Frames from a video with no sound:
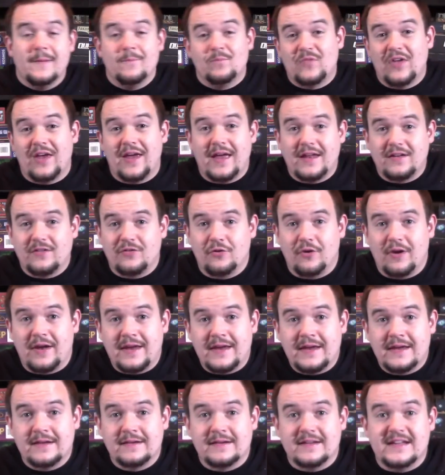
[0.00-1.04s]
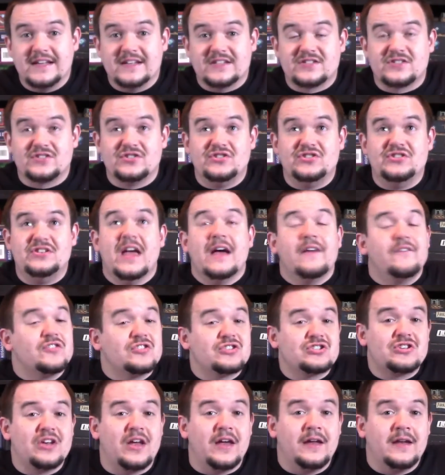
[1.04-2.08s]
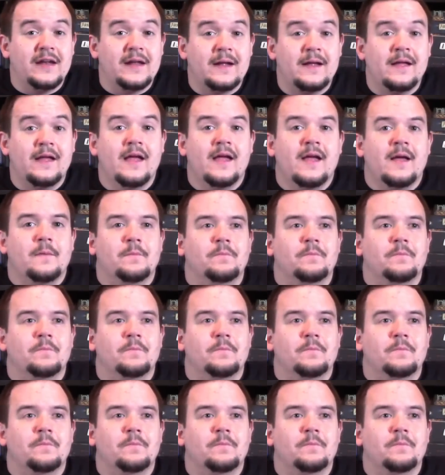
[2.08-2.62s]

to add to their hand, it's devastating,